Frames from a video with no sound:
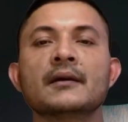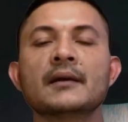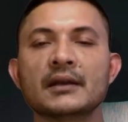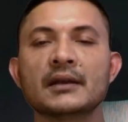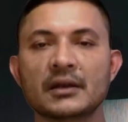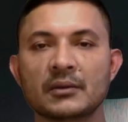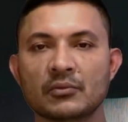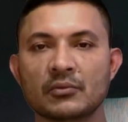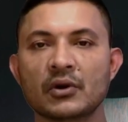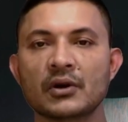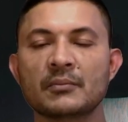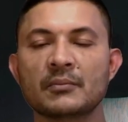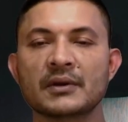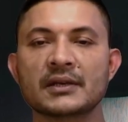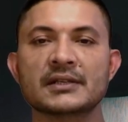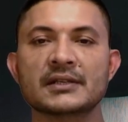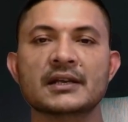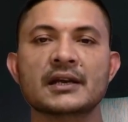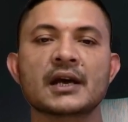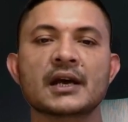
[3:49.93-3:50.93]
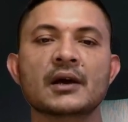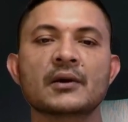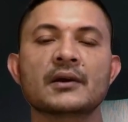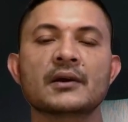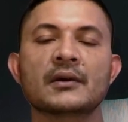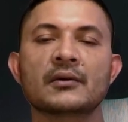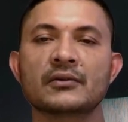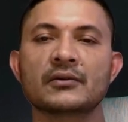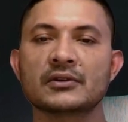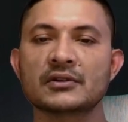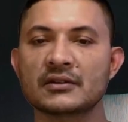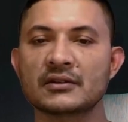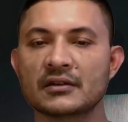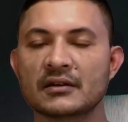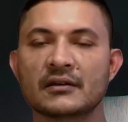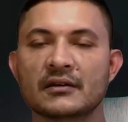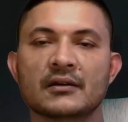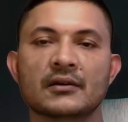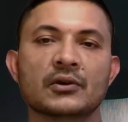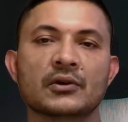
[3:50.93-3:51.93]
deployment scenarios,
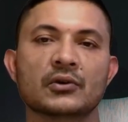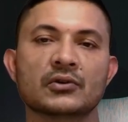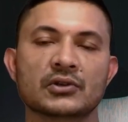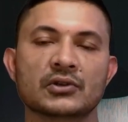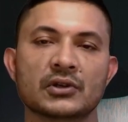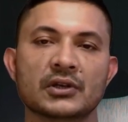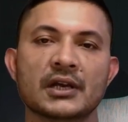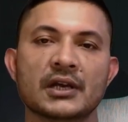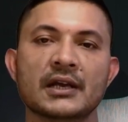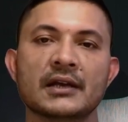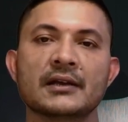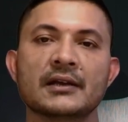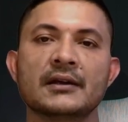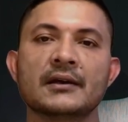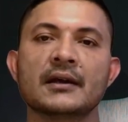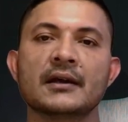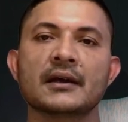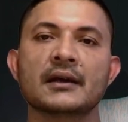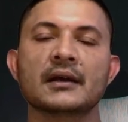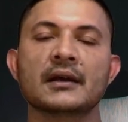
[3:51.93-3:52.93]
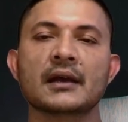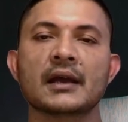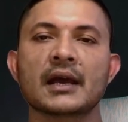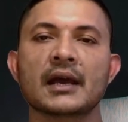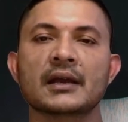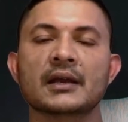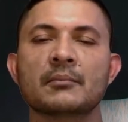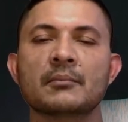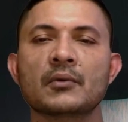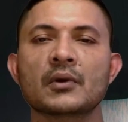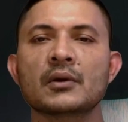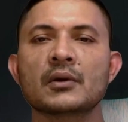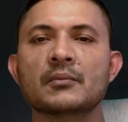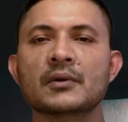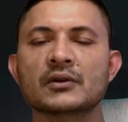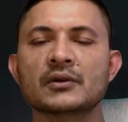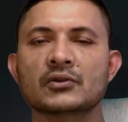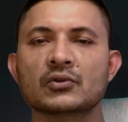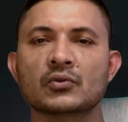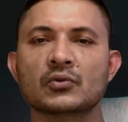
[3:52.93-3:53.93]
user needs, and
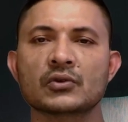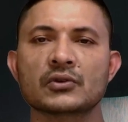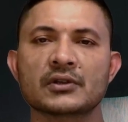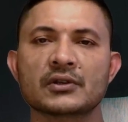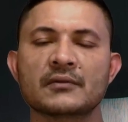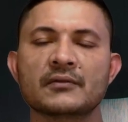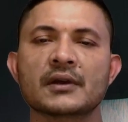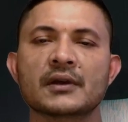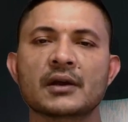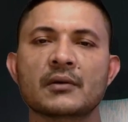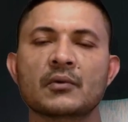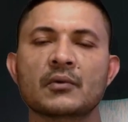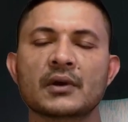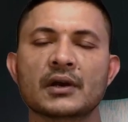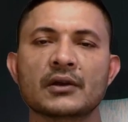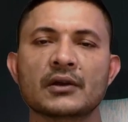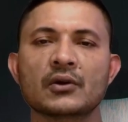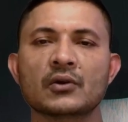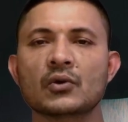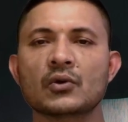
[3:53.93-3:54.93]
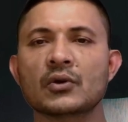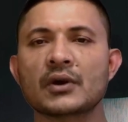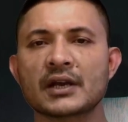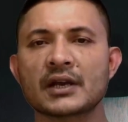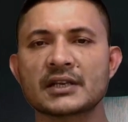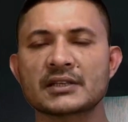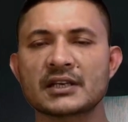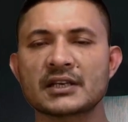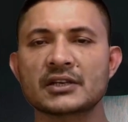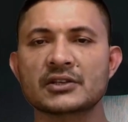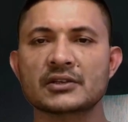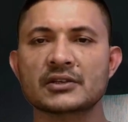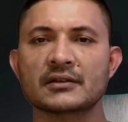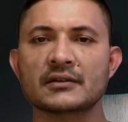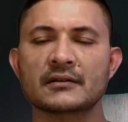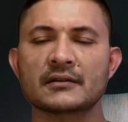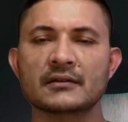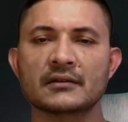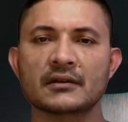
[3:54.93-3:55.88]
deployment tools available in your organization.